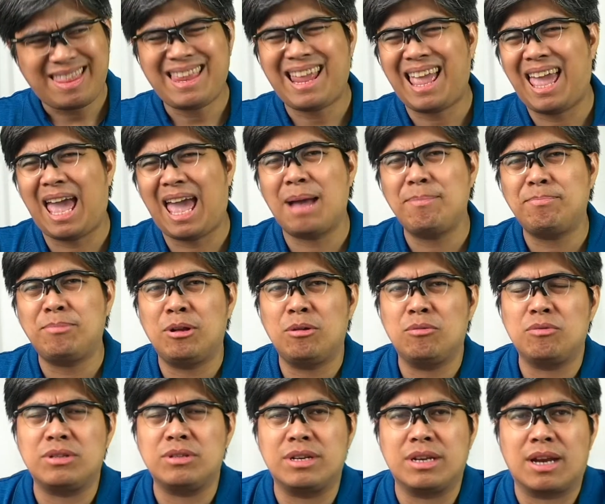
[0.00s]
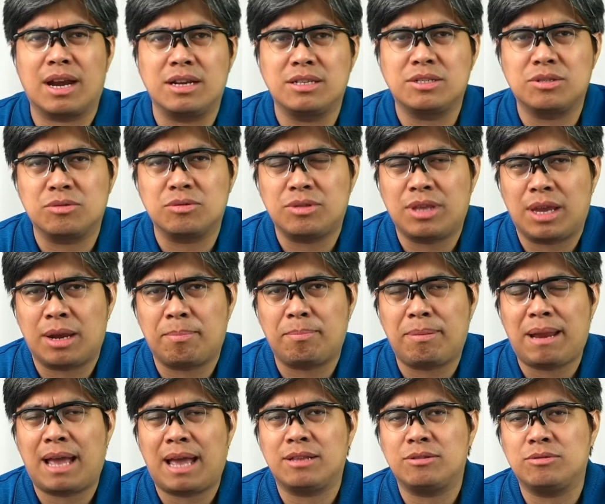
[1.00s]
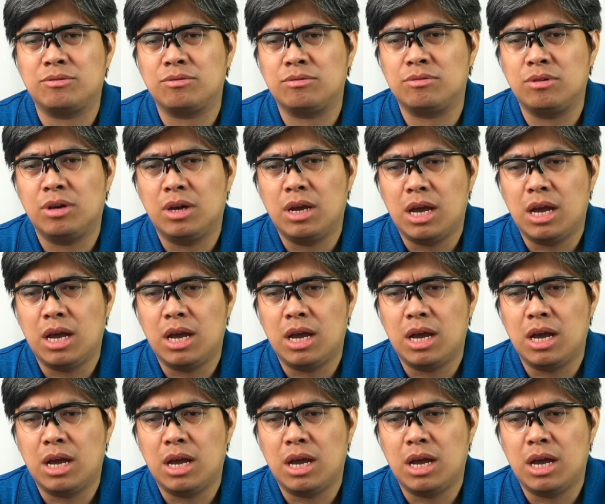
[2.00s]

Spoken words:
Apple with regards to their plan to